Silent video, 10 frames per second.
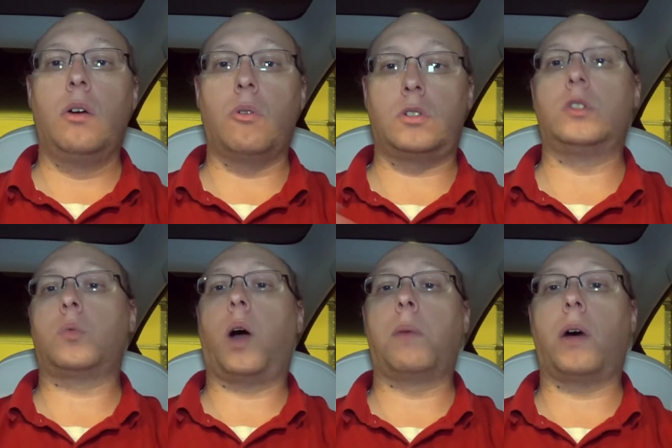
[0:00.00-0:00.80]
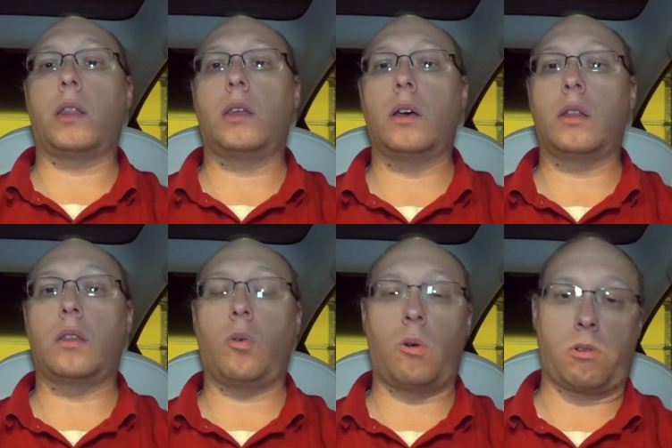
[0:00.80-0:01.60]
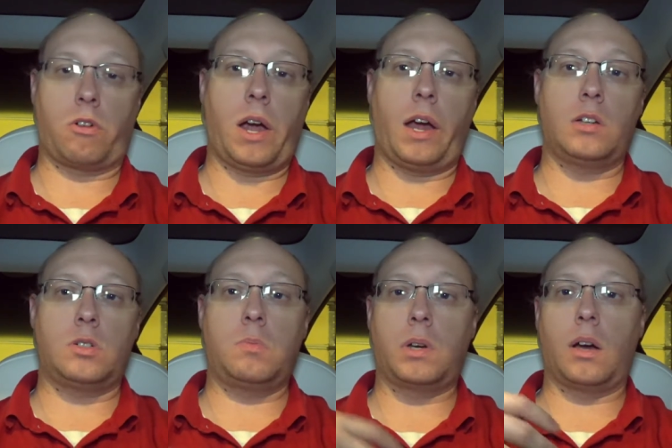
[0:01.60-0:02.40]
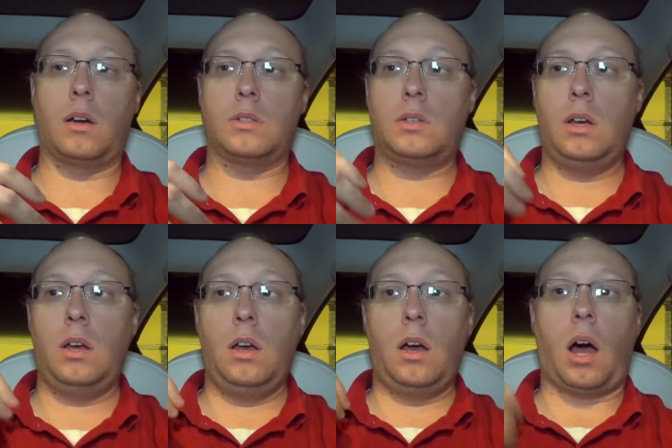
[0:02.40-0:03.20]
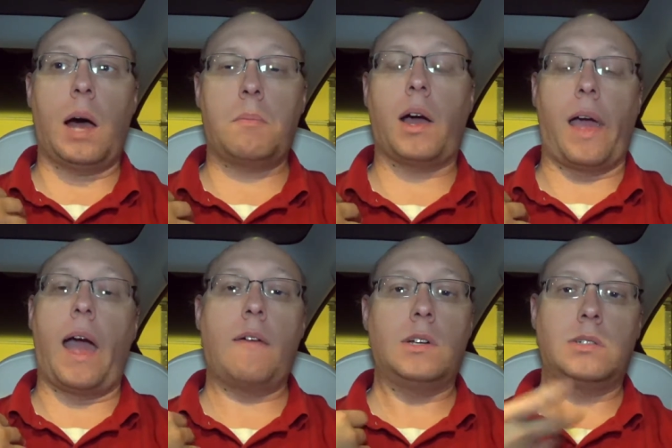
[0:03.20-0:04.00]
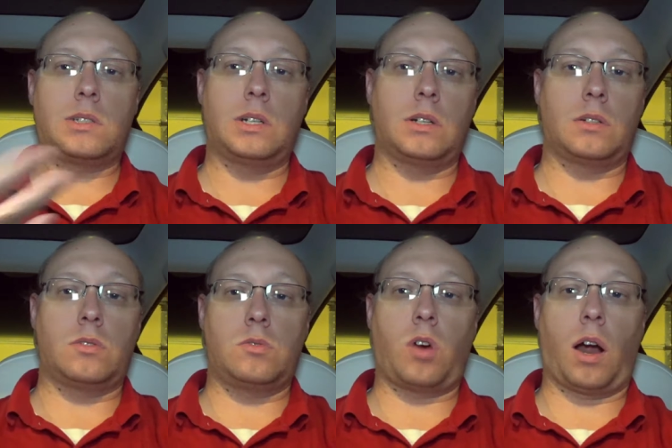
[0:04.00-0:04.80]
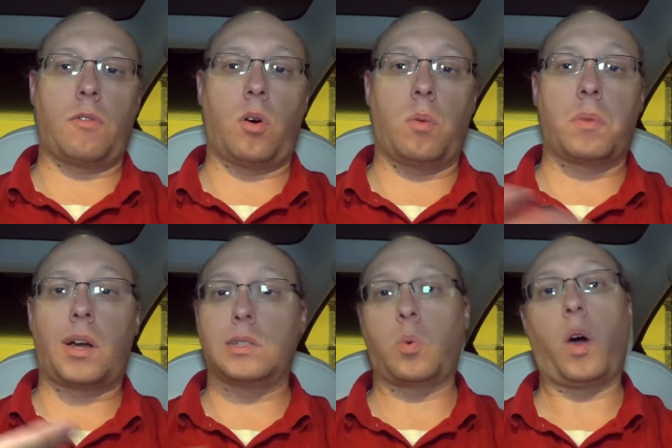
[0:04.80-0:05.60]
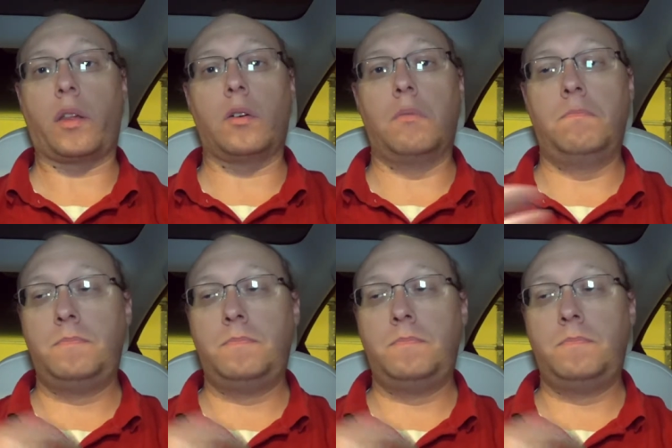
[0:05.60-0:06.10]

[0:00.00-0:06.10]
which is why I bought the long range, because I might have an extended drive home because of weather.